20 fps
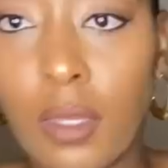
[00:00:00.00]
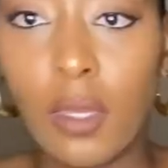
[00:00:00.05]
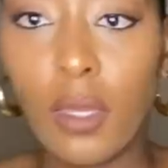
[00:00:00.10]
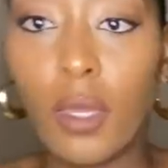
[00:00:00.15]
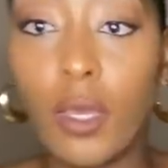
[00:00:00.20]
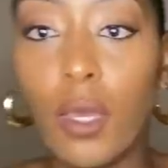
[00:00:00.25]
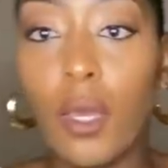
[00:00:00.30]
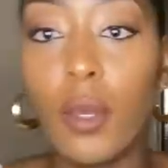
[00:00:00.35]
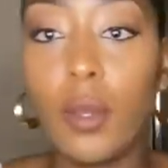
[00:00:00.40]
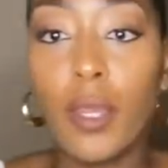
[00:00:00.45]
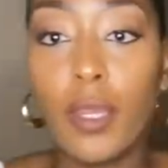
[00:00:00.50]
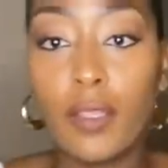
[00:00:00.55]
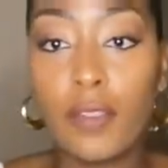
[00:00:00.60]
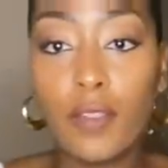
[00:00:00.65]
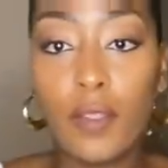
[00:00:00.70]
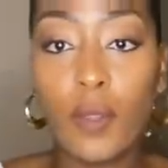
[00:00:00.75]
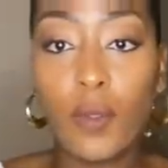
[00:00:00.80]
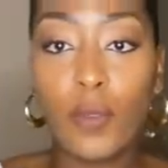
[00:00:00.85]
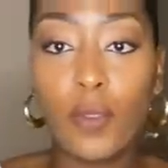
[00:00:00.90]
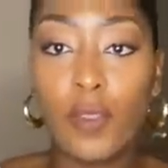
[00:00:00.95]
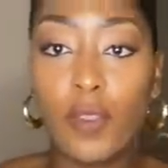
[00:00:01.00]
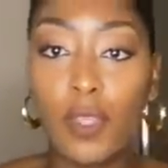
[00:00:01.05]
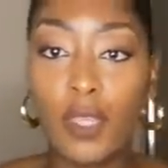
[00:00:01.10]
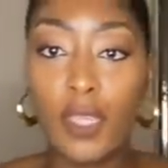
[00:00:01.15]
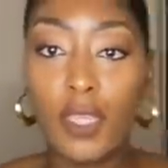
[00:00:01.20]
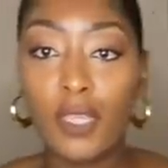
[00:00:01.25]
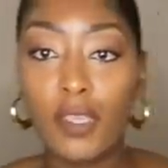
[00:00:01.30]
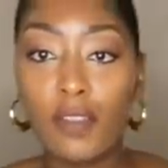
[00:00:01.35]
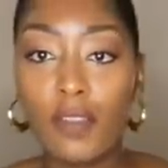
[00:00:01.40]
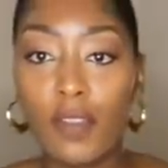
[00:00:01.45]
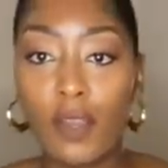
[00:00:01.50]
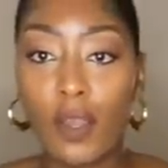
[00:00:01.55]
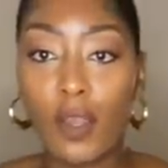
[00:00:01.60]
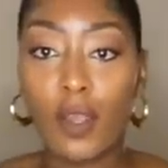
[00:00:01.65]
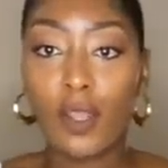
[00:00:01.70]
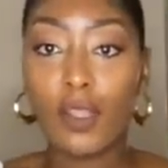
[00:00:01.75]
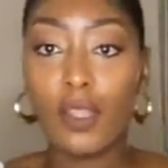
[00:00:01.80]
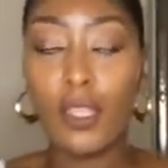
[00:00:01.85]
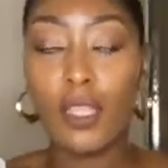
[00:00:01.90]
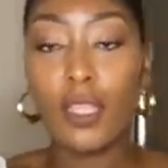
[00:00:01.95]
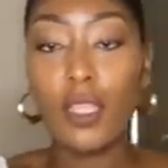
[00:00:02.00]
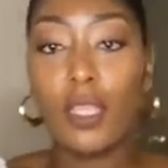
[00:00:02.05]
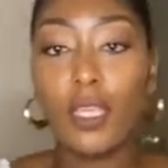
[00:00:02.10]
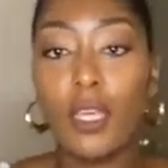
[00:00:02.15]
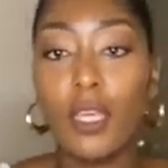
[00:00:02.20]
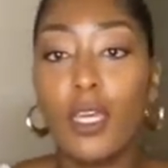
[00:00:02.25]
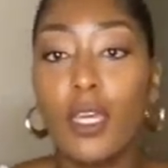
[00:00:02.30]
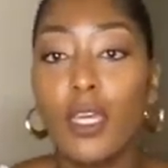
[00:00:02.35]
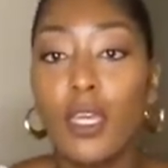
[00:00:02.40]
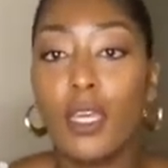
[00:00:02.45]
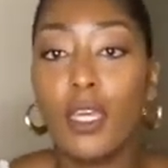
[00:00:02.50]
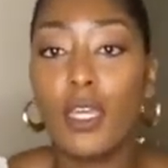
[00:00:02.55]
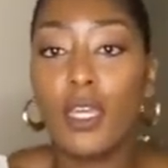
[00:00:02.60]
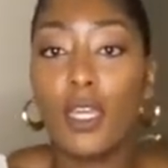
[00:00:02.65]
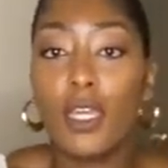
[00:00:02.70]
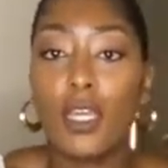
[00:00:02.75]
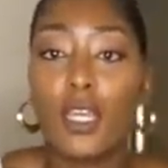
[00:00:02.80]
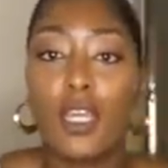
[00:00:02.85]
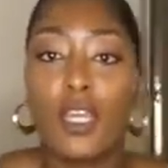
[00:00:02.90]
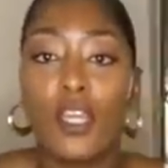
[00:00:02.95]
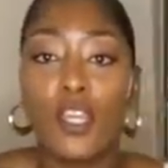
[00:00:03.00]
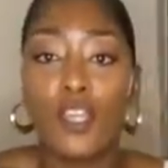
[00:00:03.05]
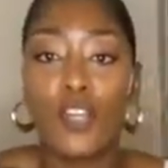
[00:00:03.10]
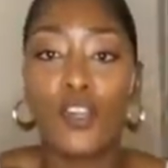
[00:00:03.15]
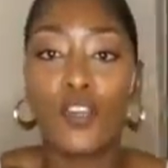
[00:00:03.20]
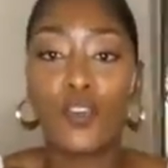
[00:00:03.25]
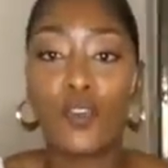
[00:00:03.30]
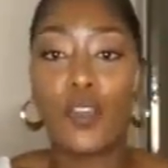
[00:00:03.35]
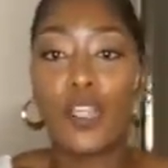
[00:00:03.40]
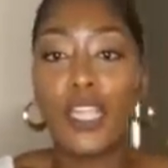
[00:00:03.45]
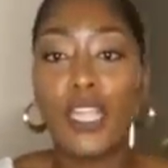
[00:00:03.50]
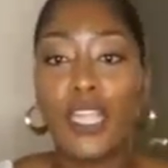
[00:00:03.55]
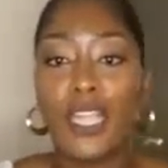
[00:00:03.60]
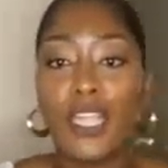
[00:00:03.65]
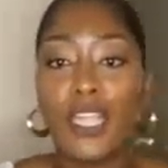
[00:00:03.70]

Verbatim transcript: Okay, so these are the green